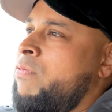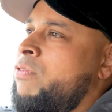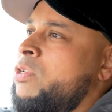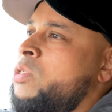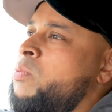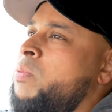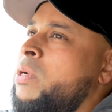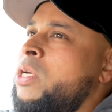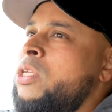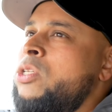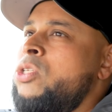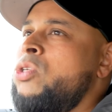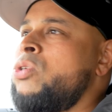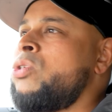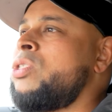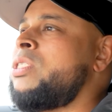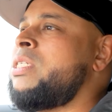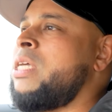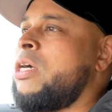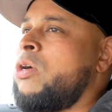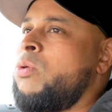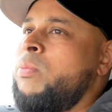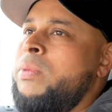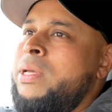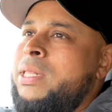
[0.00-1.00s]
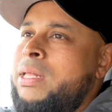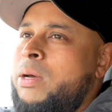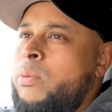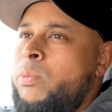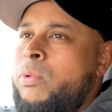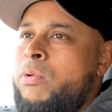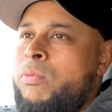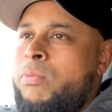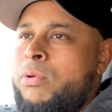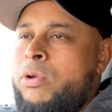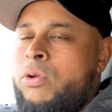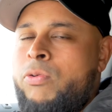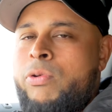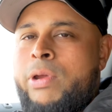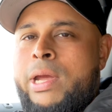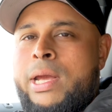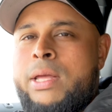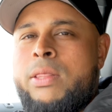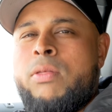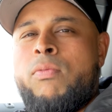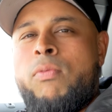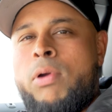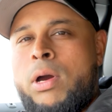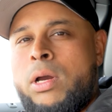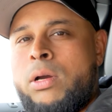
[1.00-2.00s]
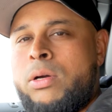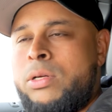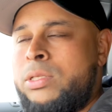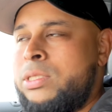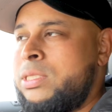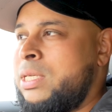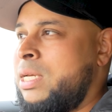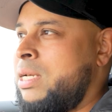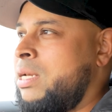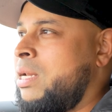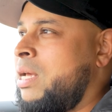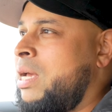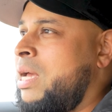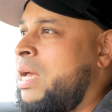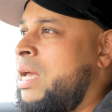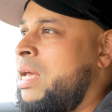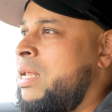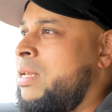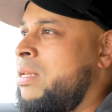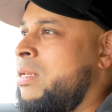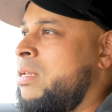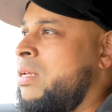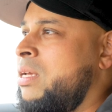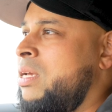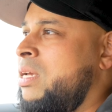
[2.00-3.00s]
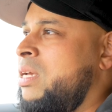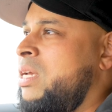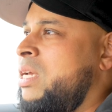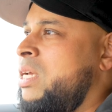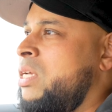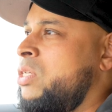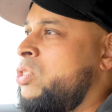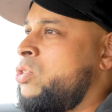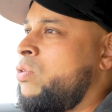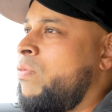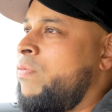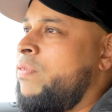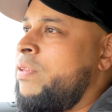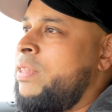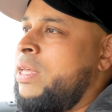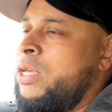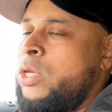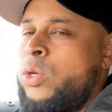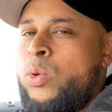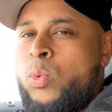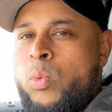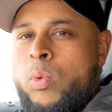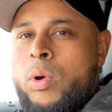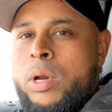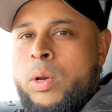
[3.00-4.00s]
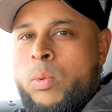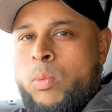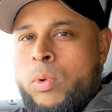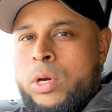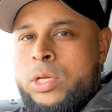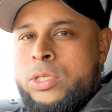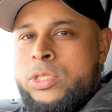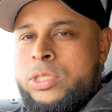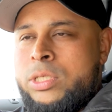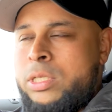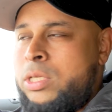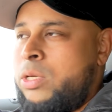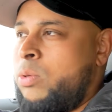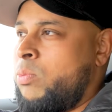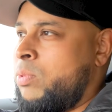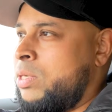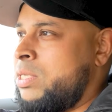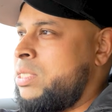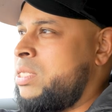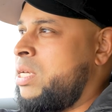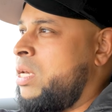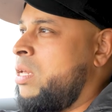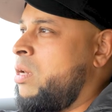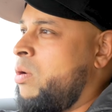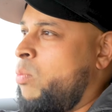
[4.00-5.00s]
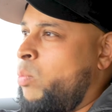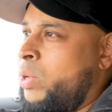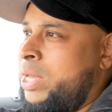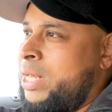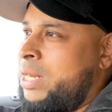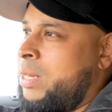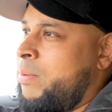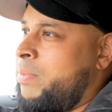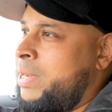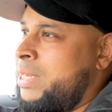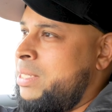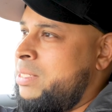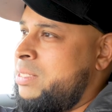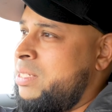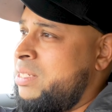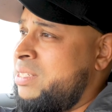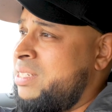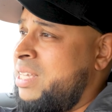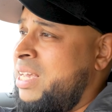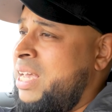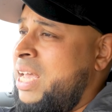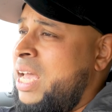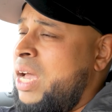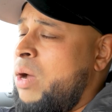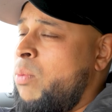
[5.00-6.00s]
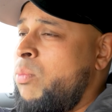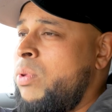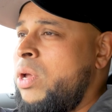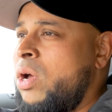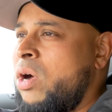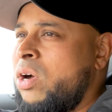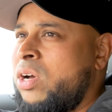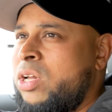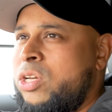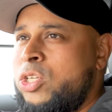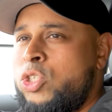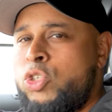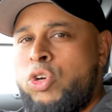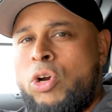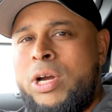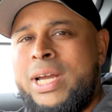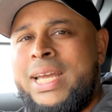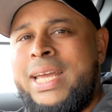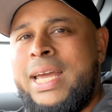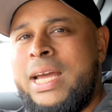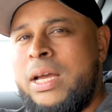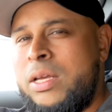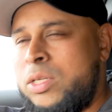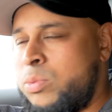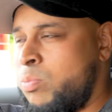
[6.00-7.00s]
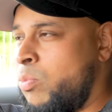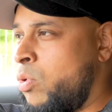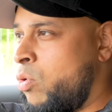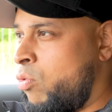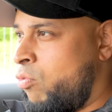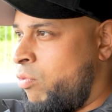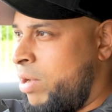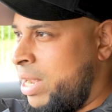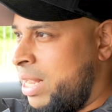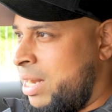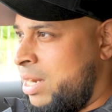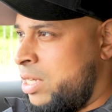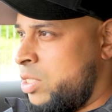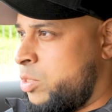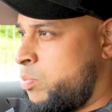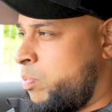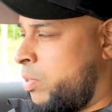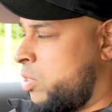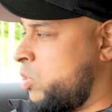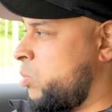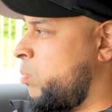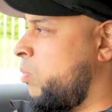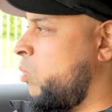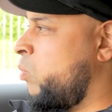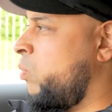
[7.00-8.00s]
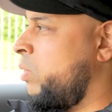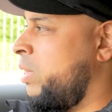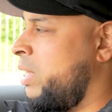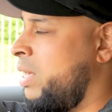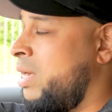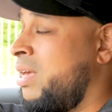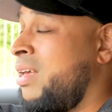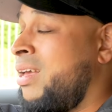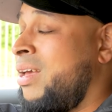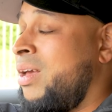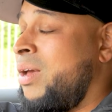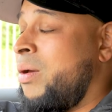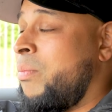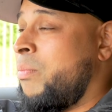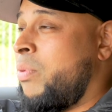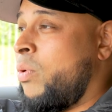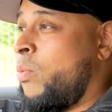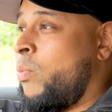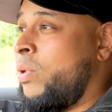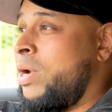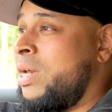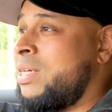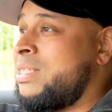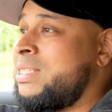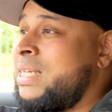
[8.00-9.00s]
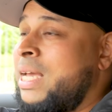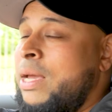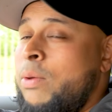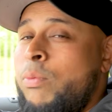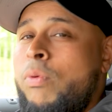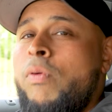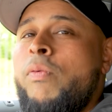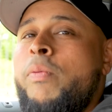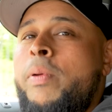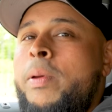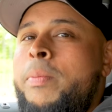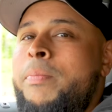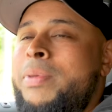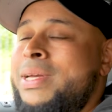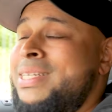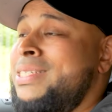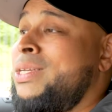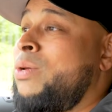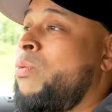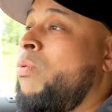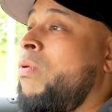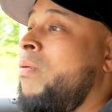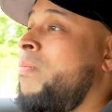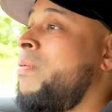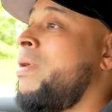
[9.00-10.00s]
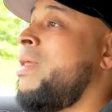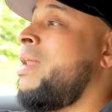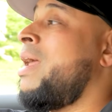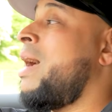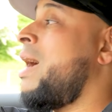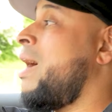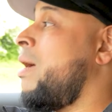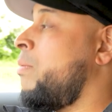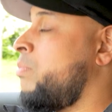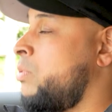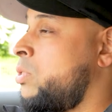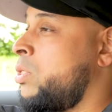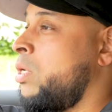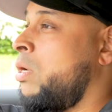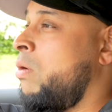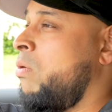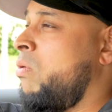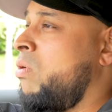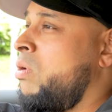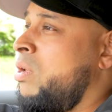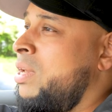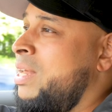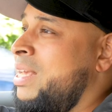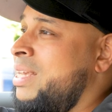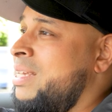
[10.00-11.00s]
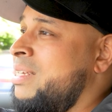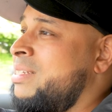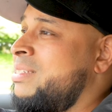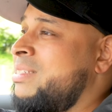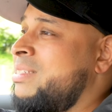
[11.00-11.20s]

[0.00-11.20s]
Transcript: difference, but it does tell me that we're creating the right content and it's something that you want to watch and you want to see on a weekly basis. And we are going to try and get as more regular as possible with it. But when I say we've been busy, we've been absolutely